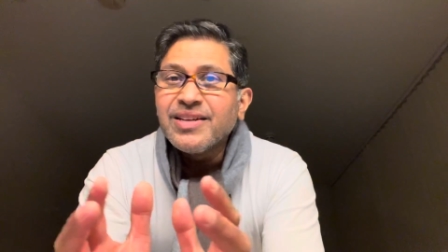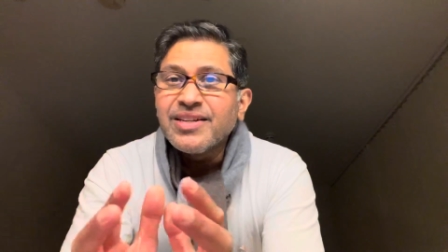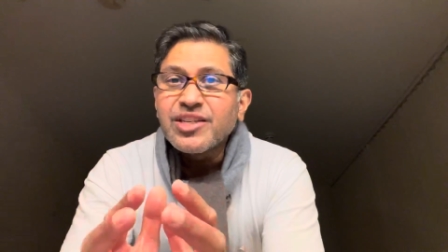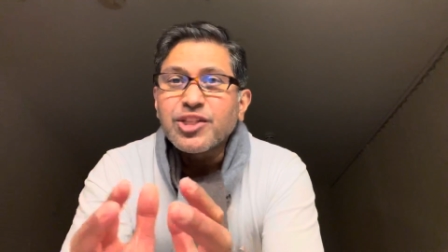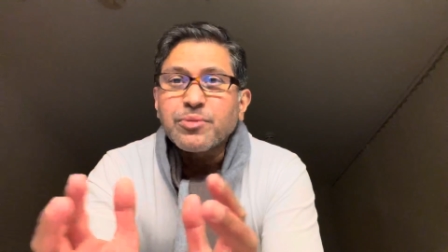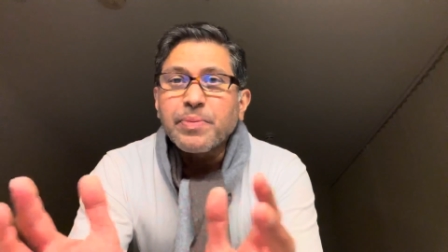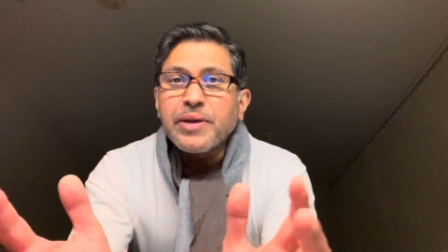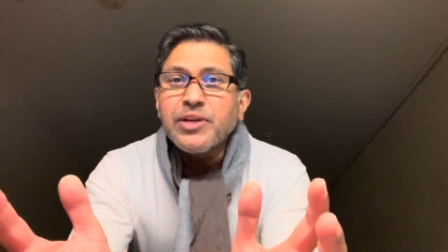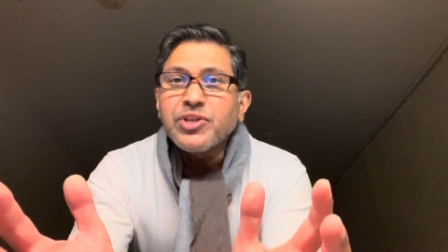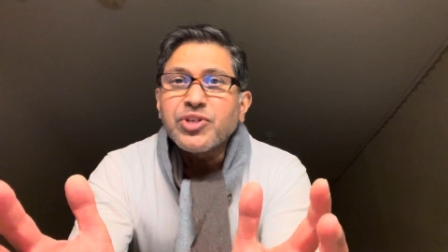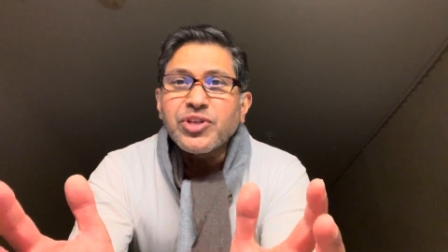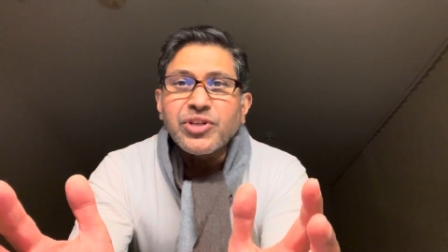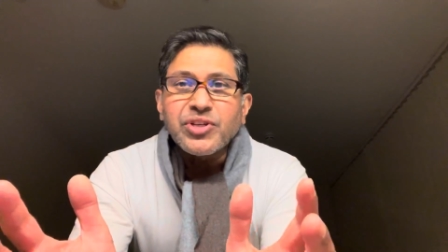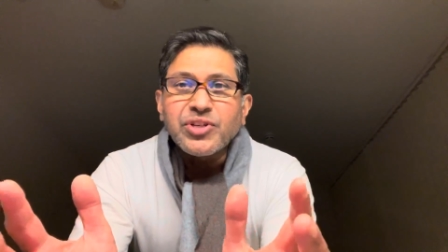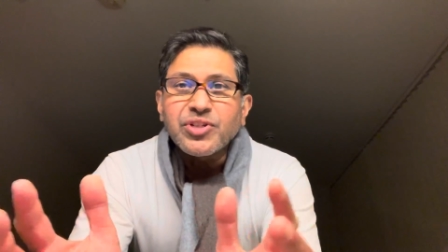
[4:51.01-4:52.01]

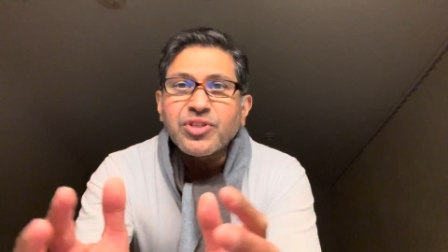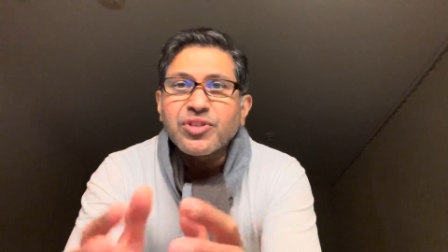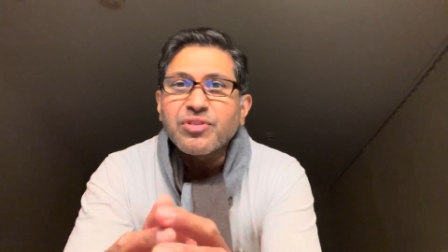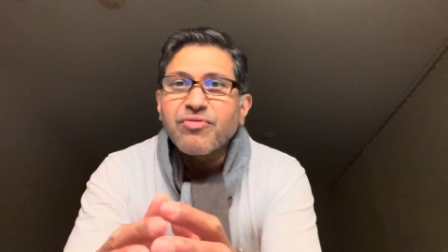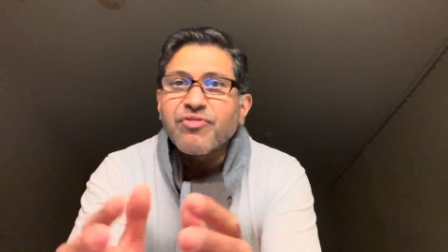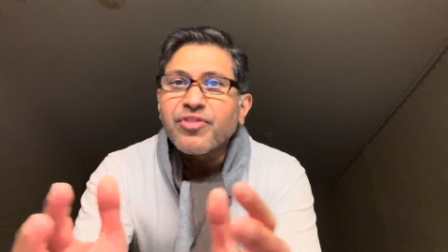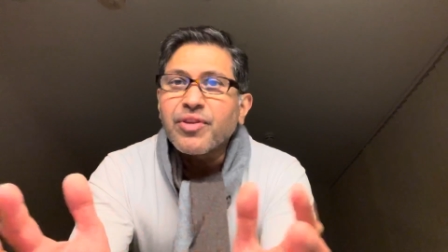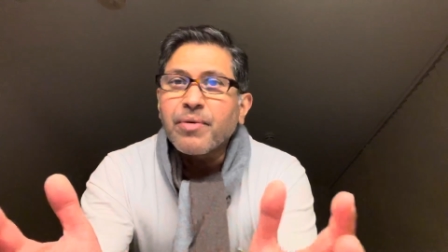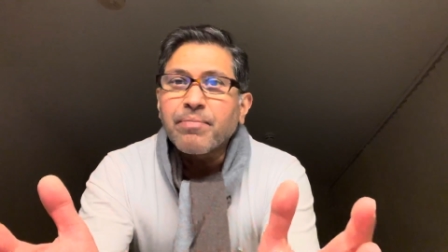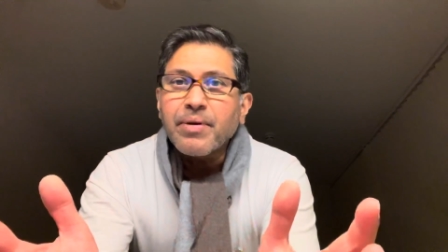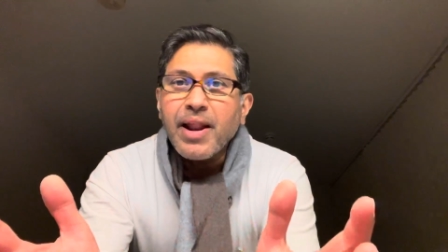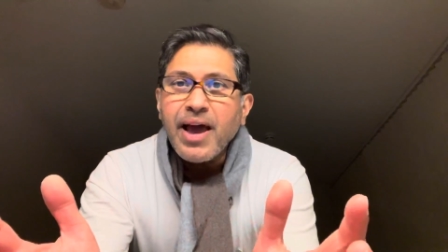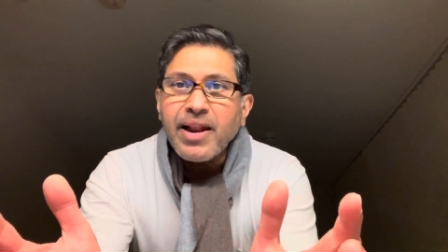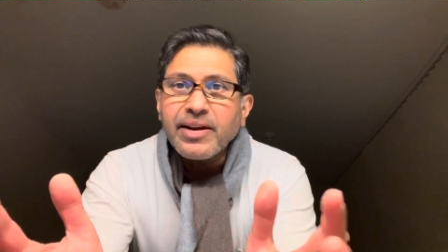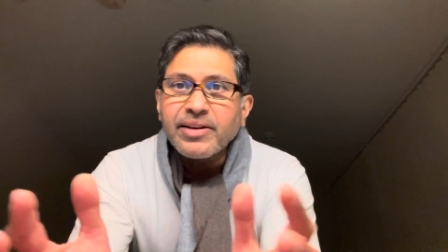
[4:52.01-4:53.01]
species, for the
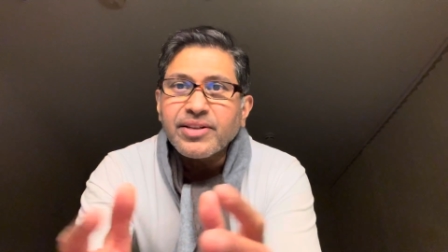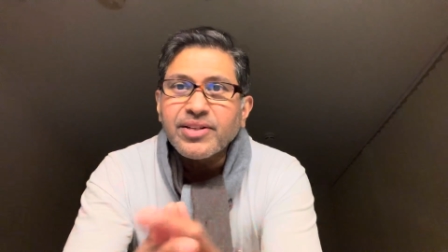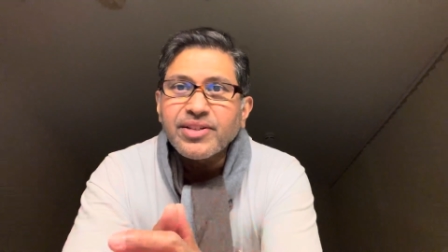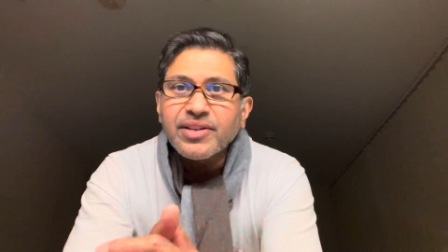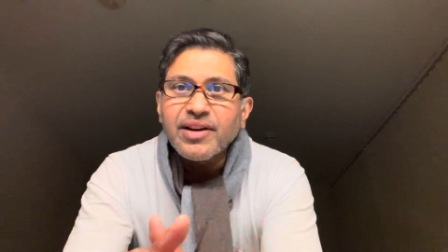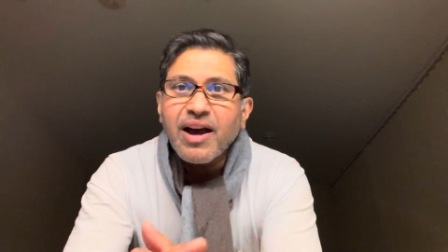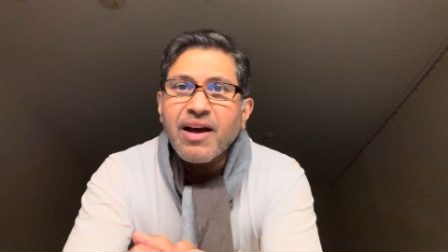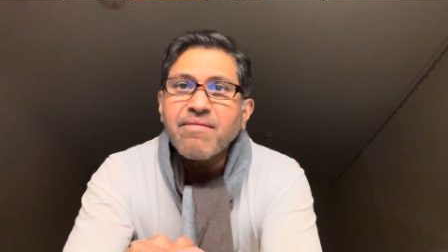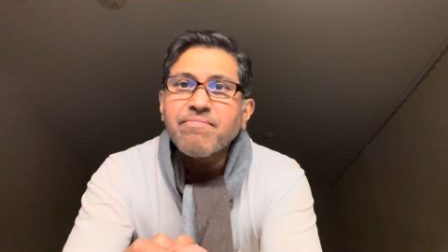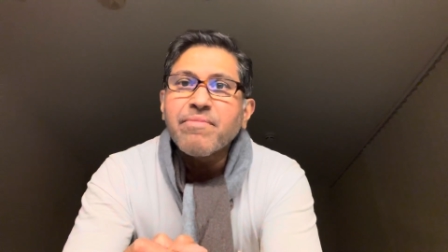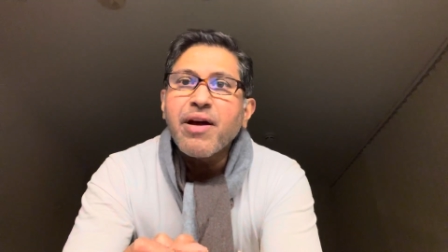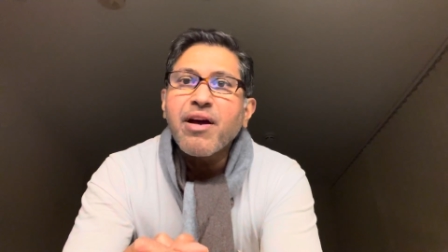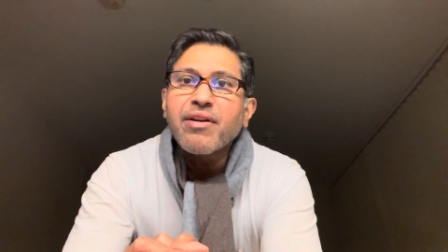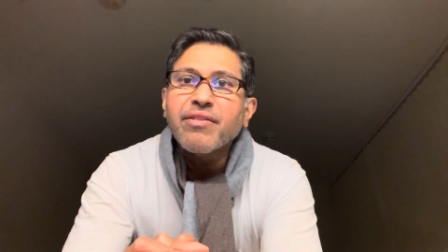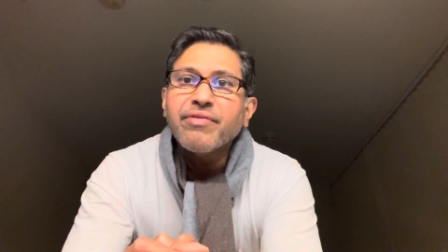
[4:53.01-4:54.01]
planet,
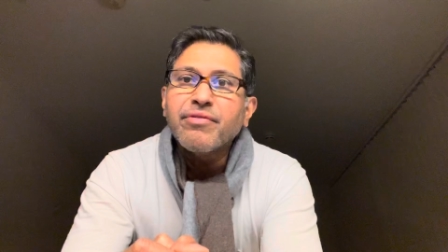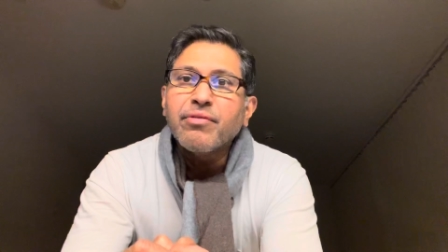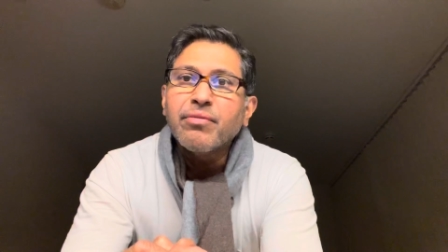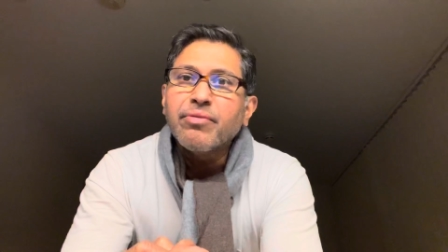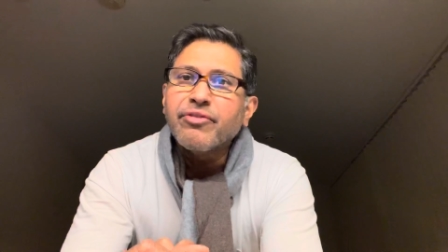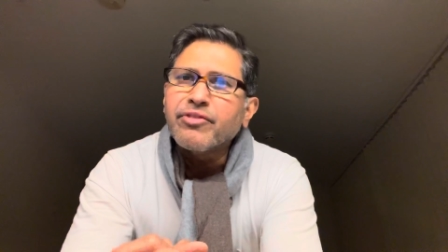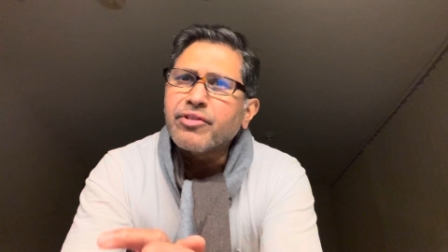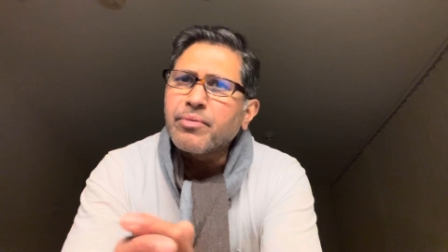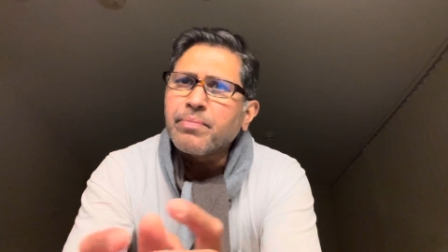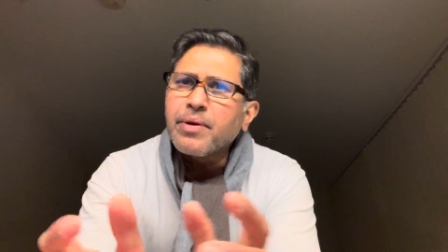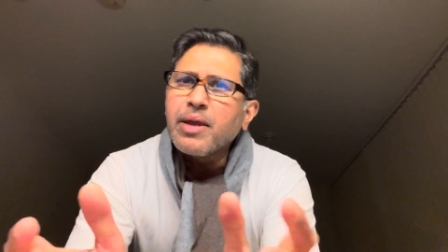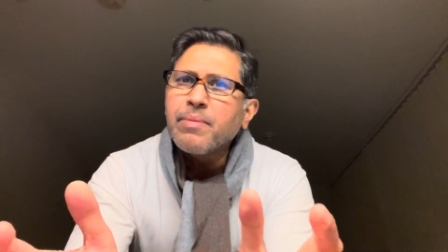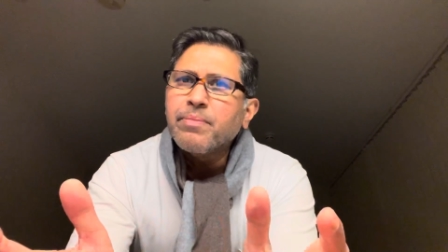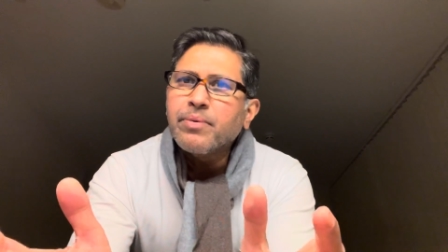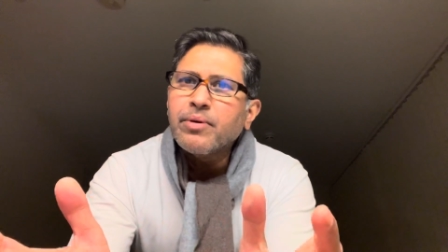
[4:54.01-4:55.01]
unbearable for the
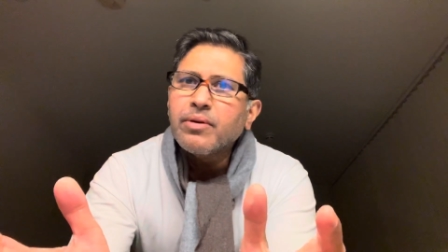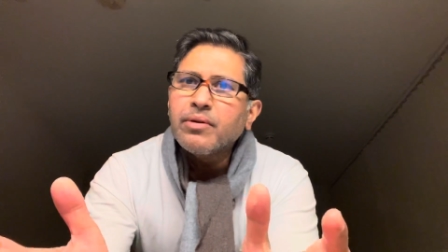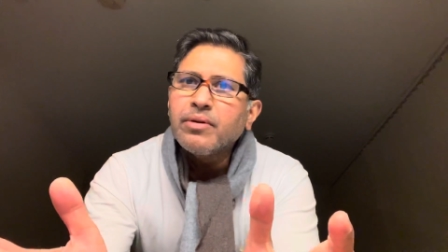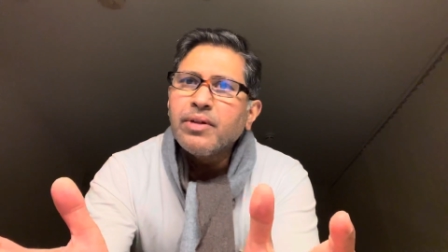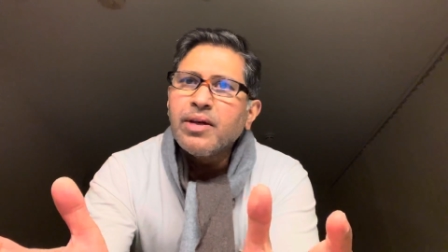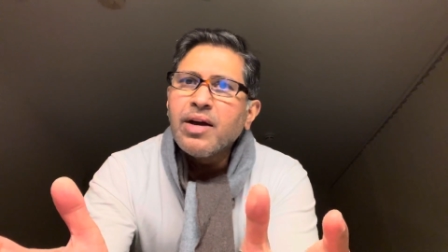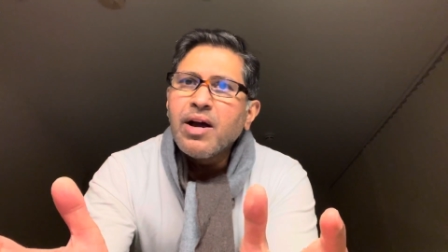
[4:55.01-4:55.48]
people